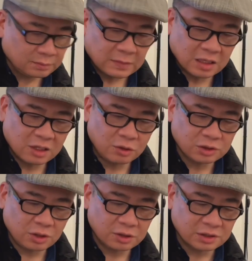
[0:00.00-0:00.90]
It goes
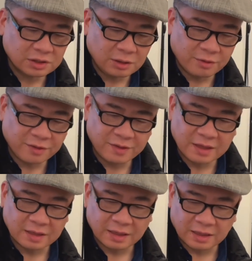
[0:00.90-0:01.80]
on so
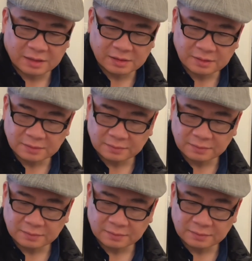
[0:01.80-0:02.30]
thin, guys.